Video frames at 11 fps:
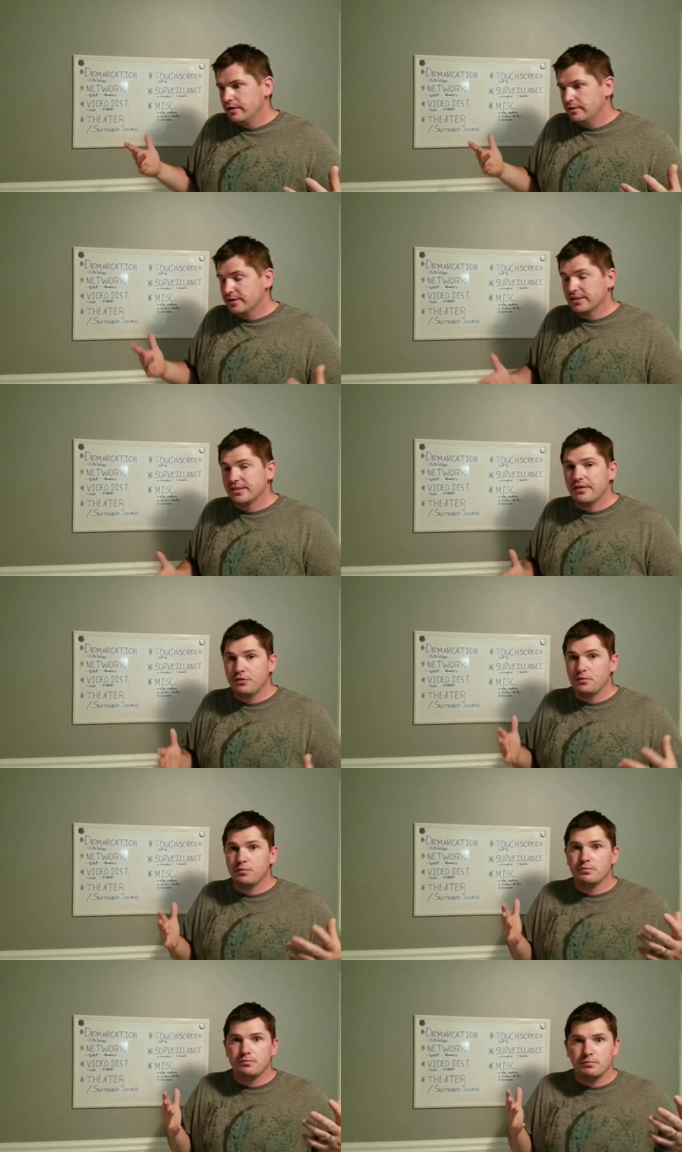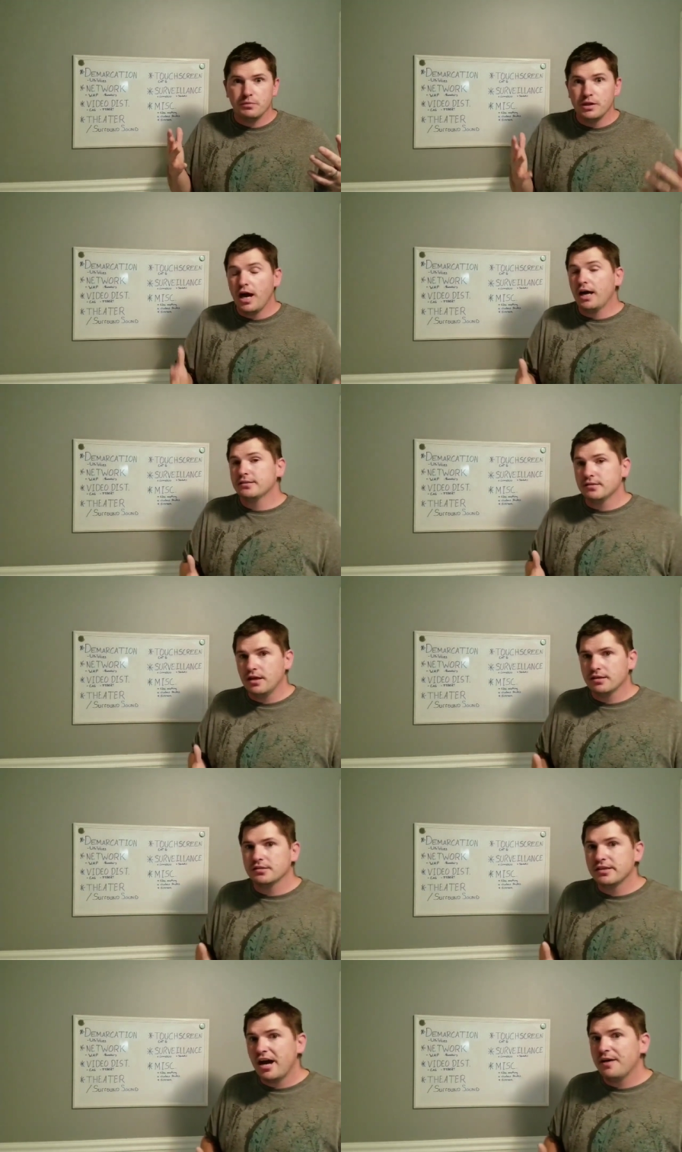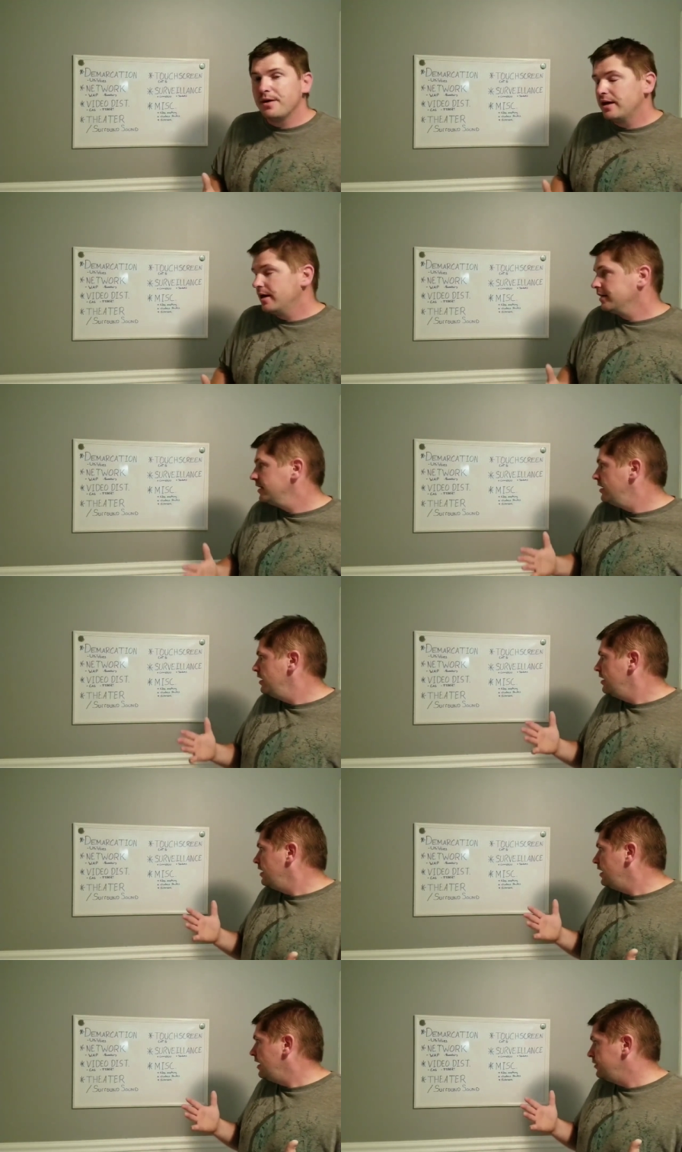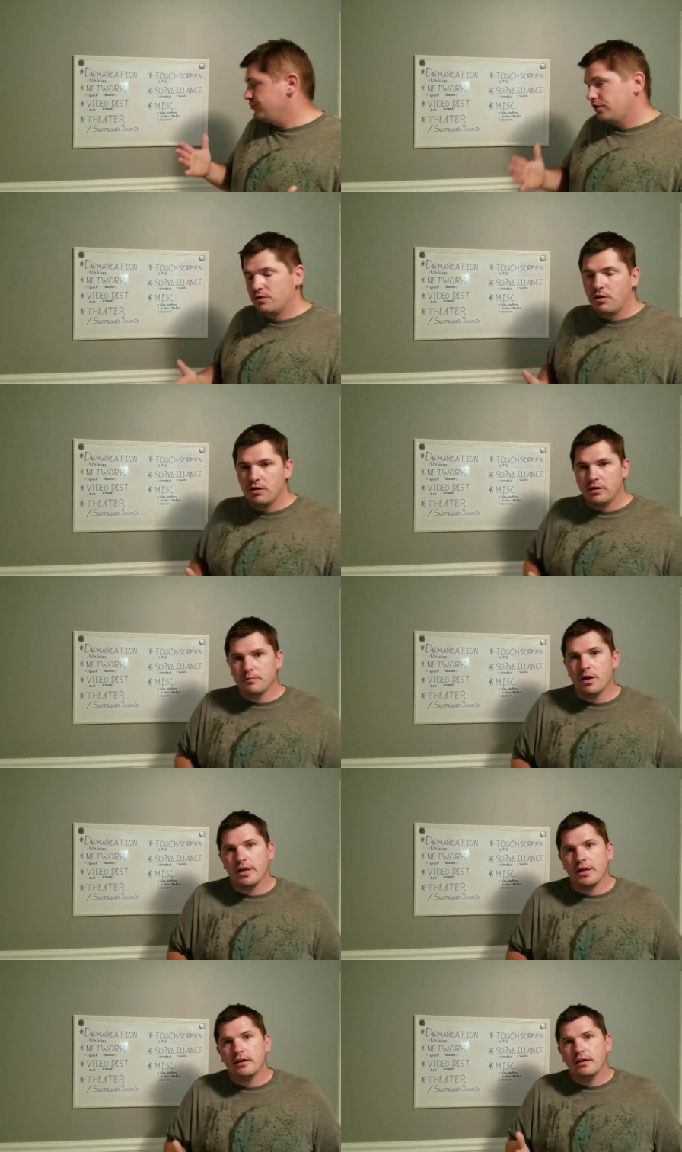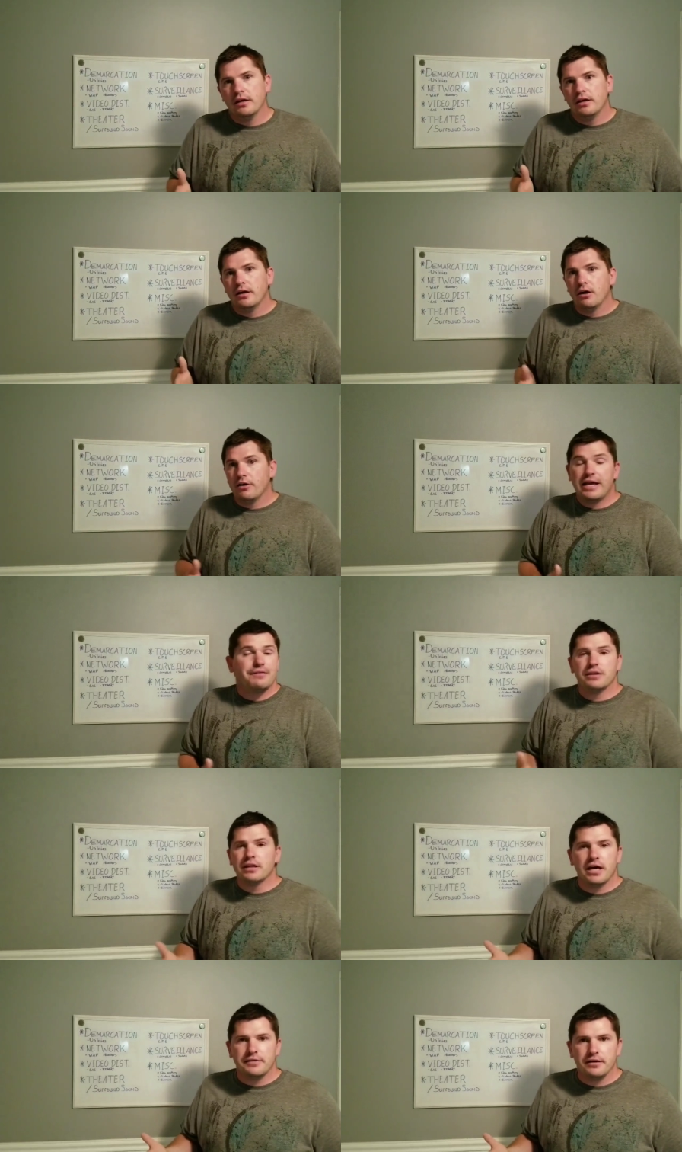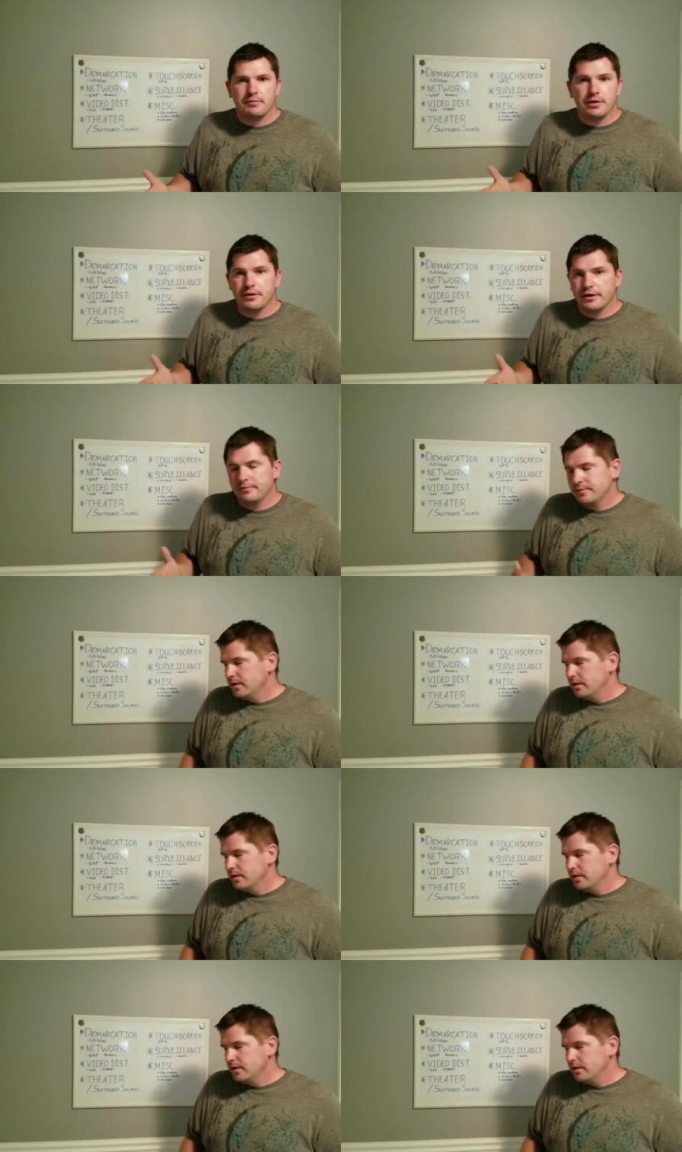it's going to save you lots and lots of time, headache, and drywall and money already having the line there, period.